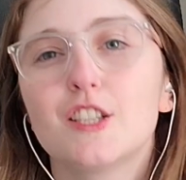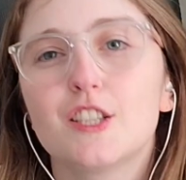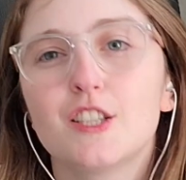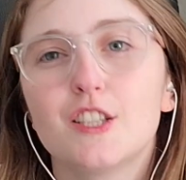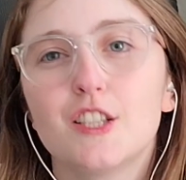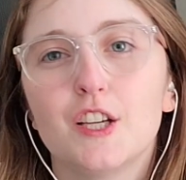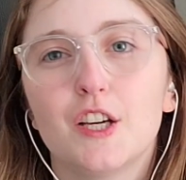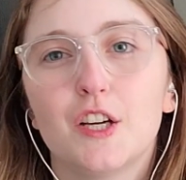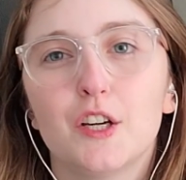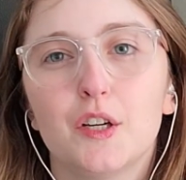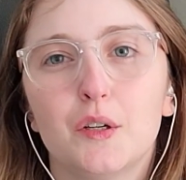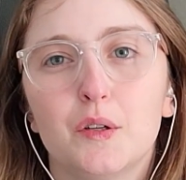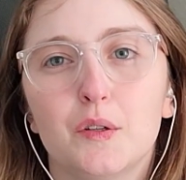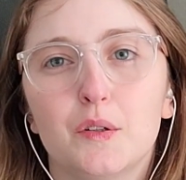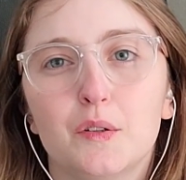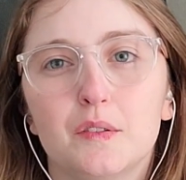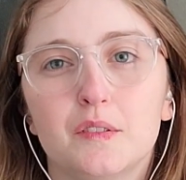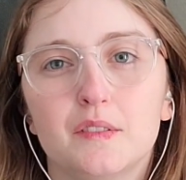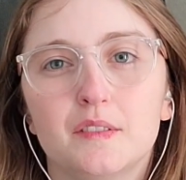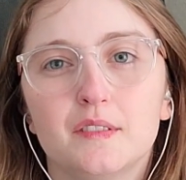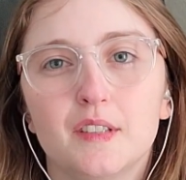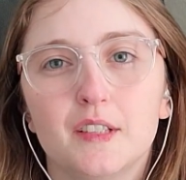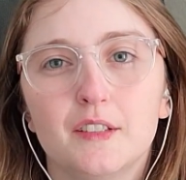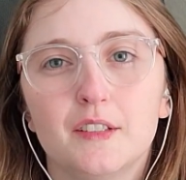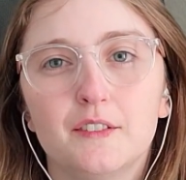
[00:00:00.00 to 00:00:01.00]
So,
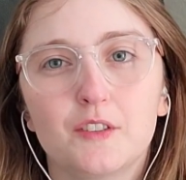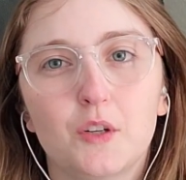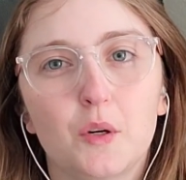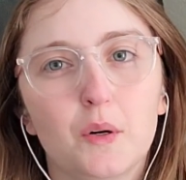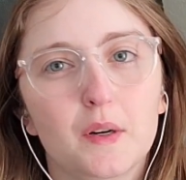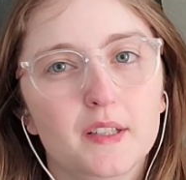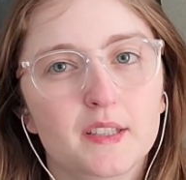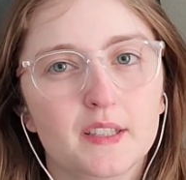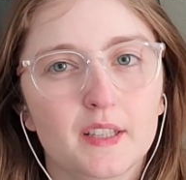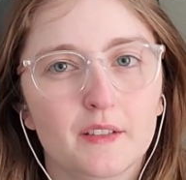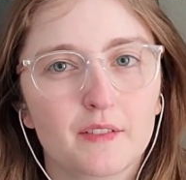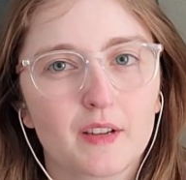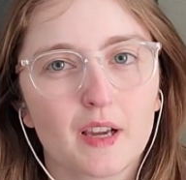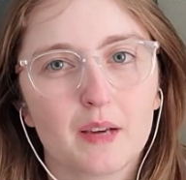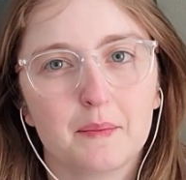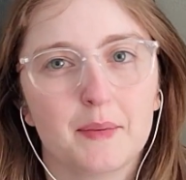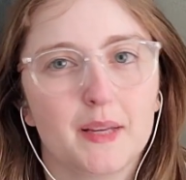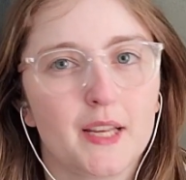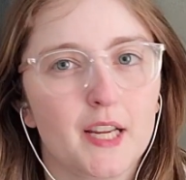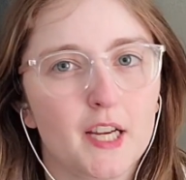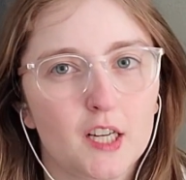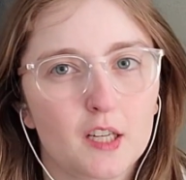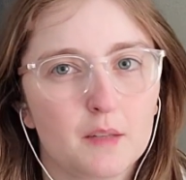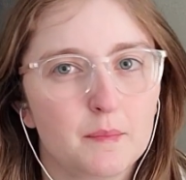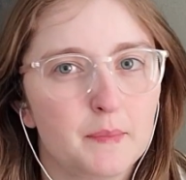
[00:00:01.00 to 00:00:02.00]
of course, I've got my
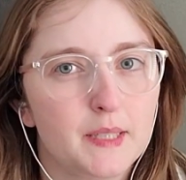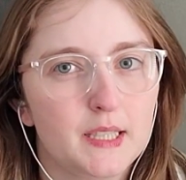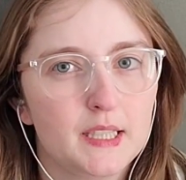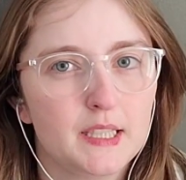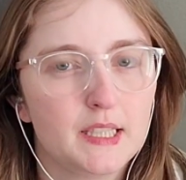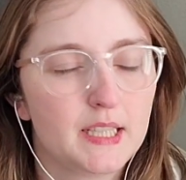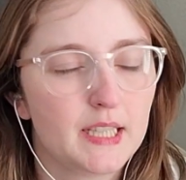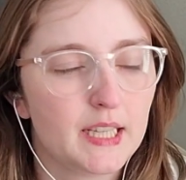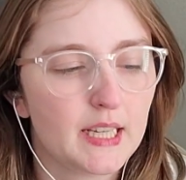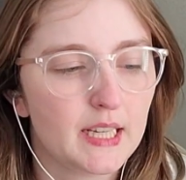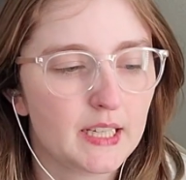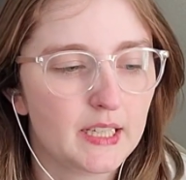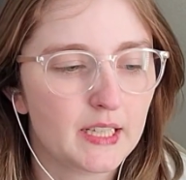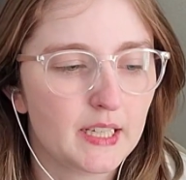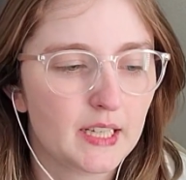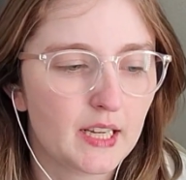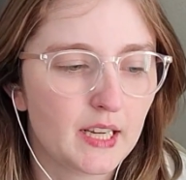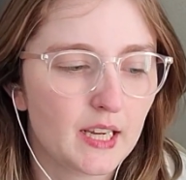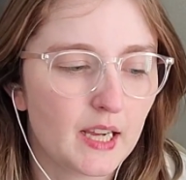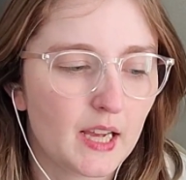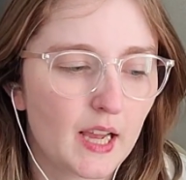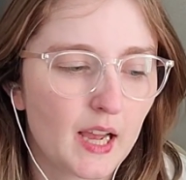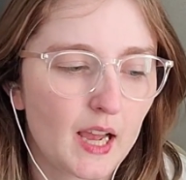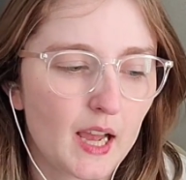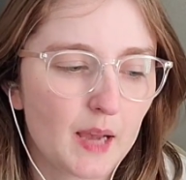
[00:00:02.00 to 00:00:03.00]
earbuds in.
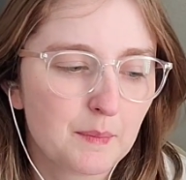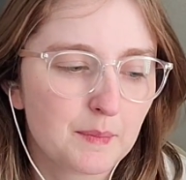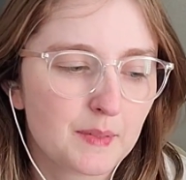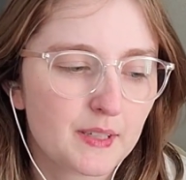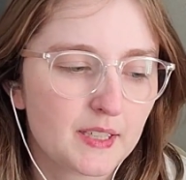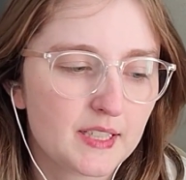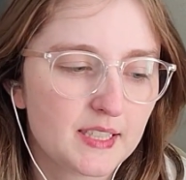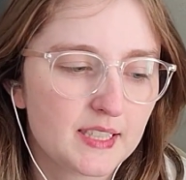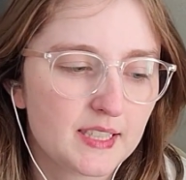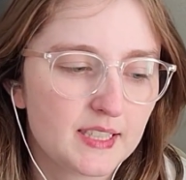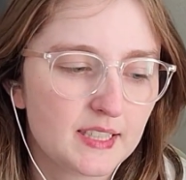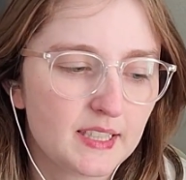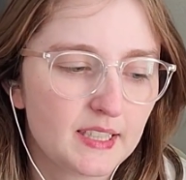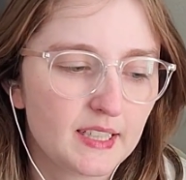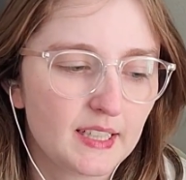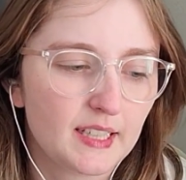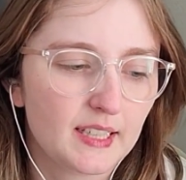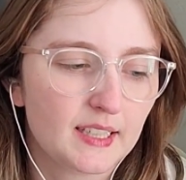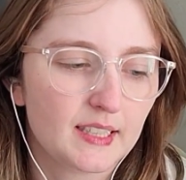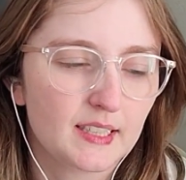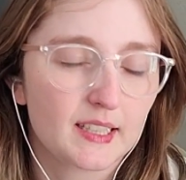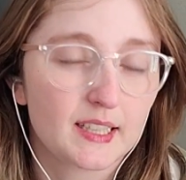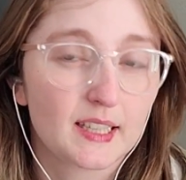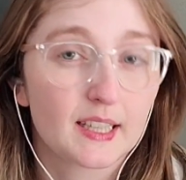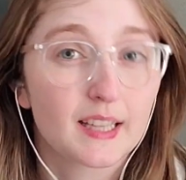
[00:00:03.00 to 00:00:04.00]
I'm gonna see,
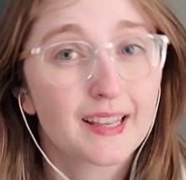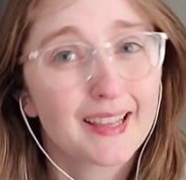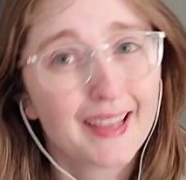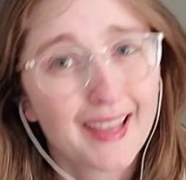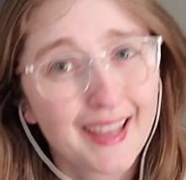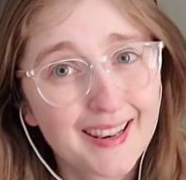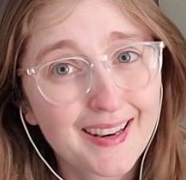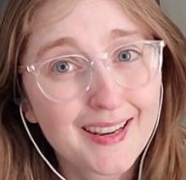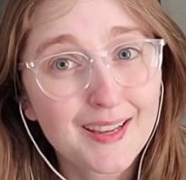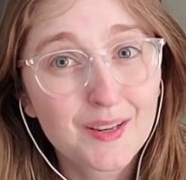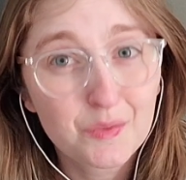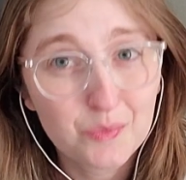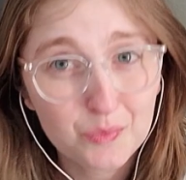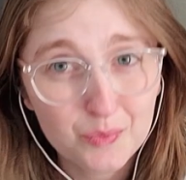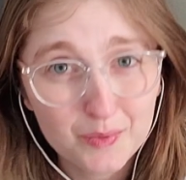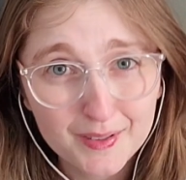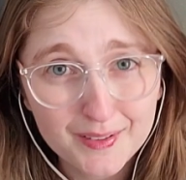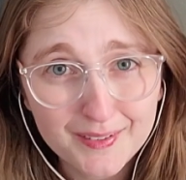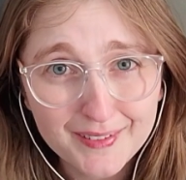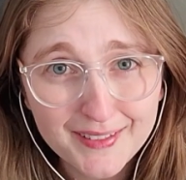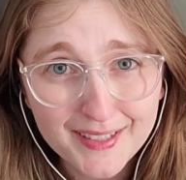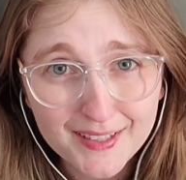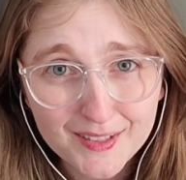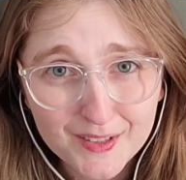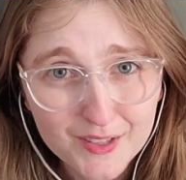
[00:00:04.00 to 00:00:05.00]
can I
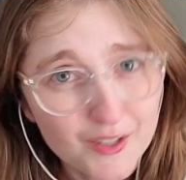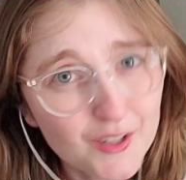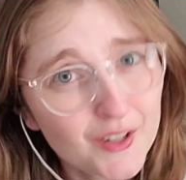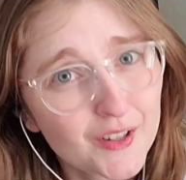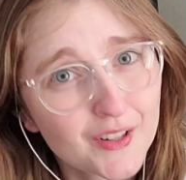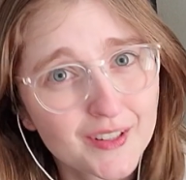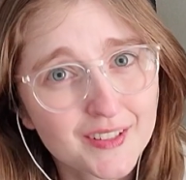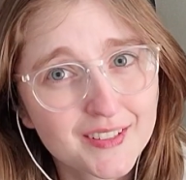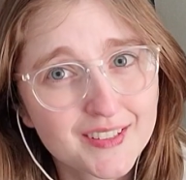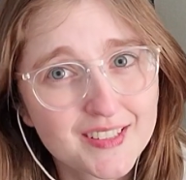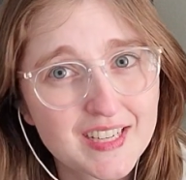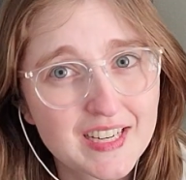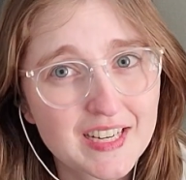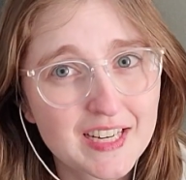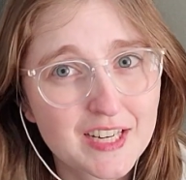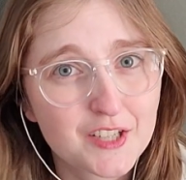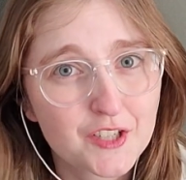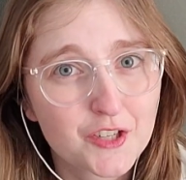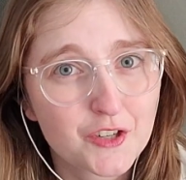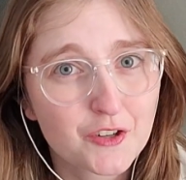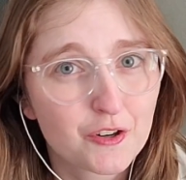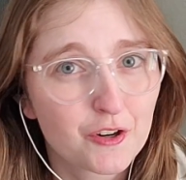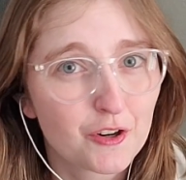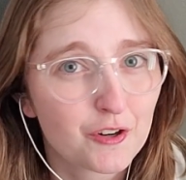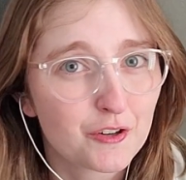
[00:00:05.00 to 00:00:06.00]
really learn
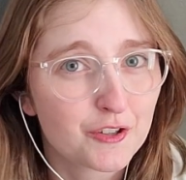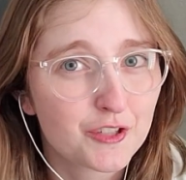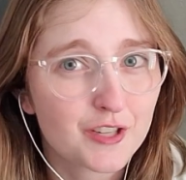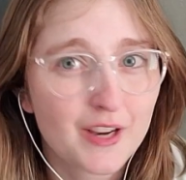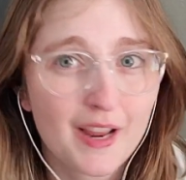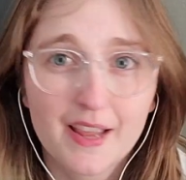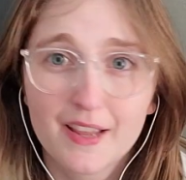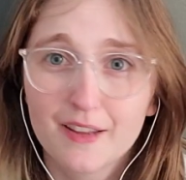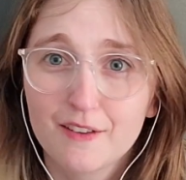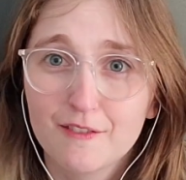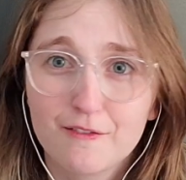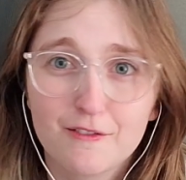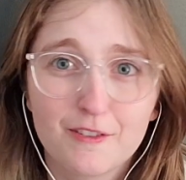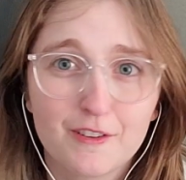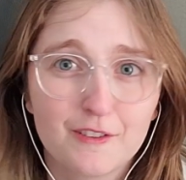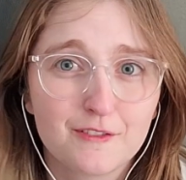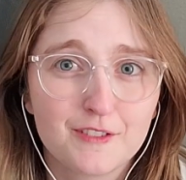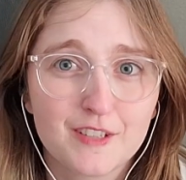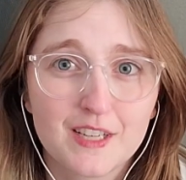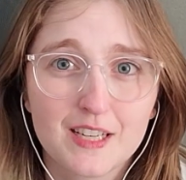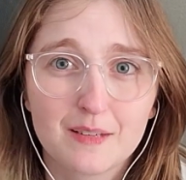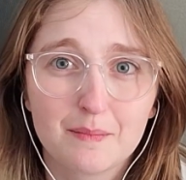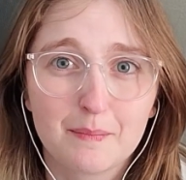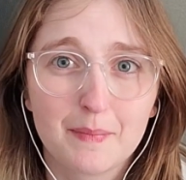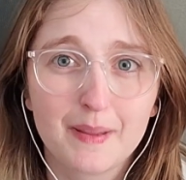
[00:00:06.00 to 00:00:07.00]
Tunisian crochet in
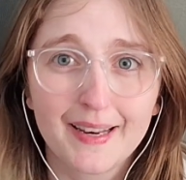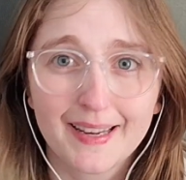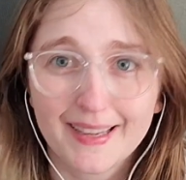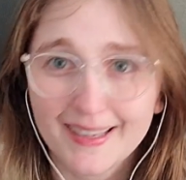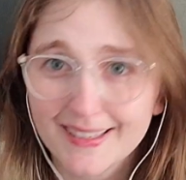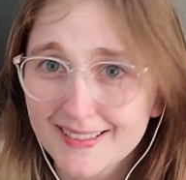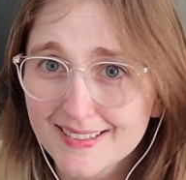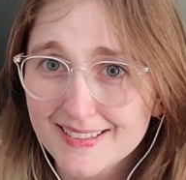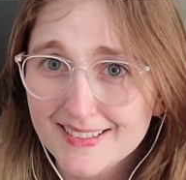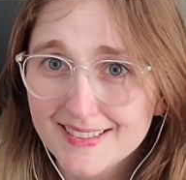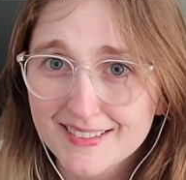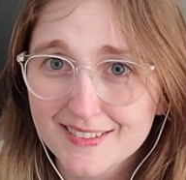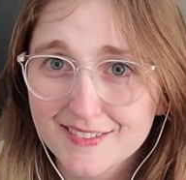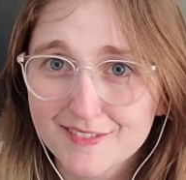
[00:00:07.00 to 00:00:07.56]
15 minutes?